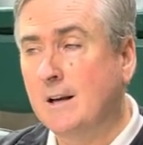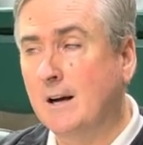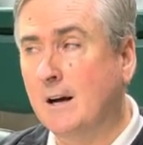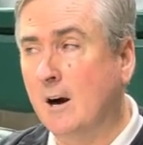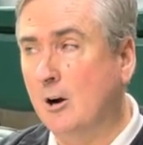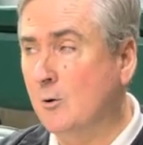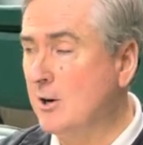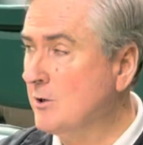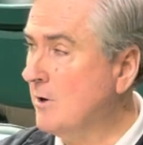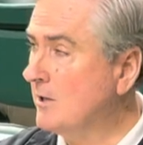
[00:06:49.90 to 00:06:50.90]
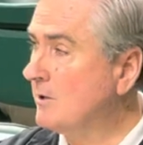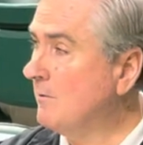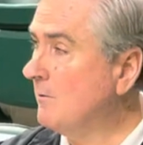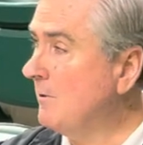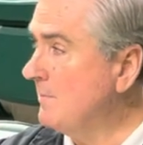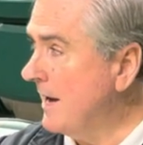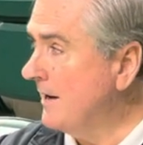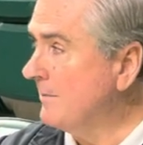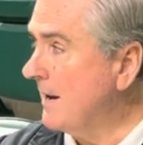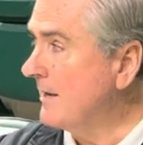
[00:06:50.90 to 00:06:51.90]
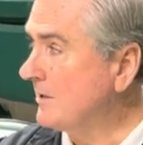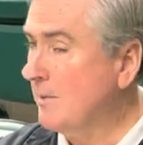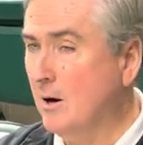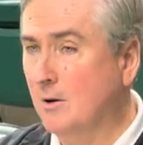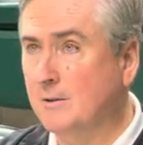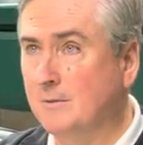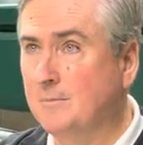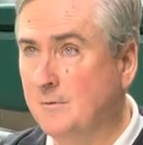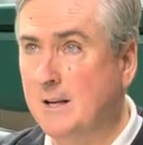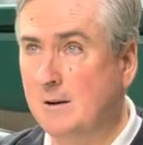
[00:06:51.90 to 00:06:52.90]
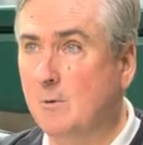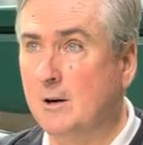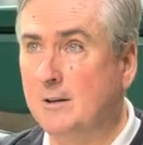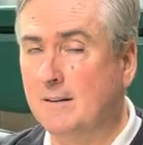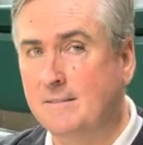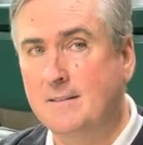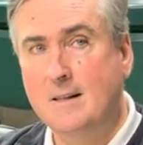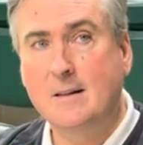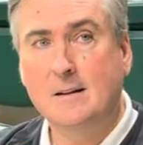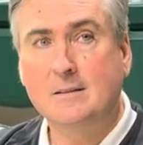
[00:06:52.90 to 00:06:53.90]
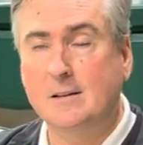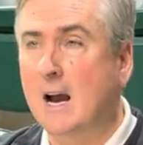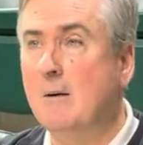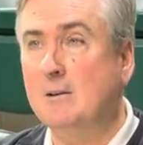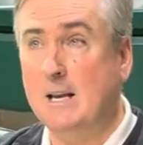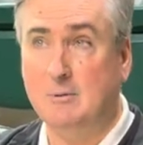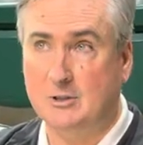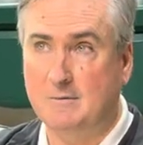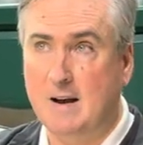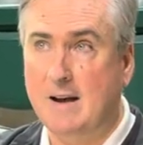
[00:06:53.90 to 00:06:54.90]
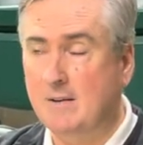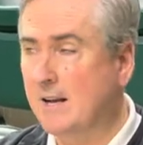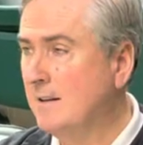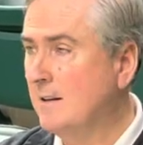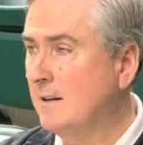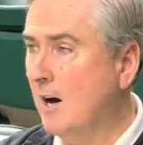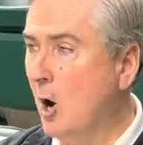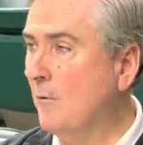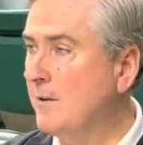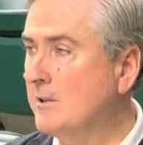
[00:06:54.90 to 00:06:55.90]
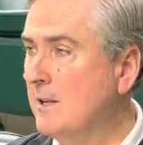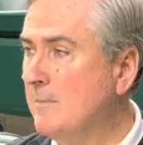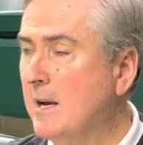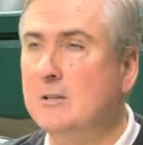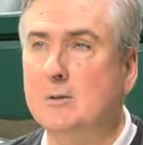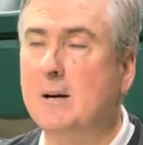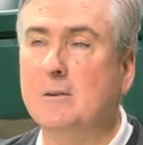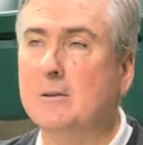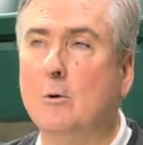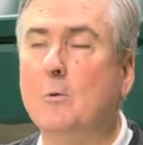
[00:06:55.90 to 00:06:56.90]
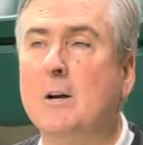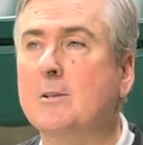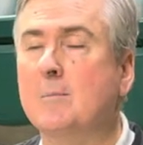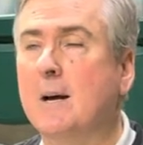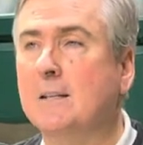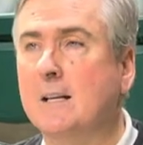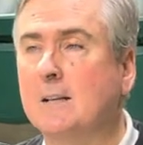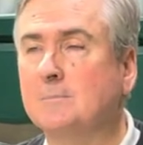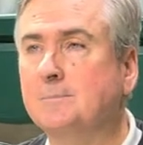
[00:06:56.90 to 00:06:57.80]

Uh, question was, could we rebound the basketball and defend well enough? Tonight, we was able to survive that. Offensively, it makes us better, no question about that.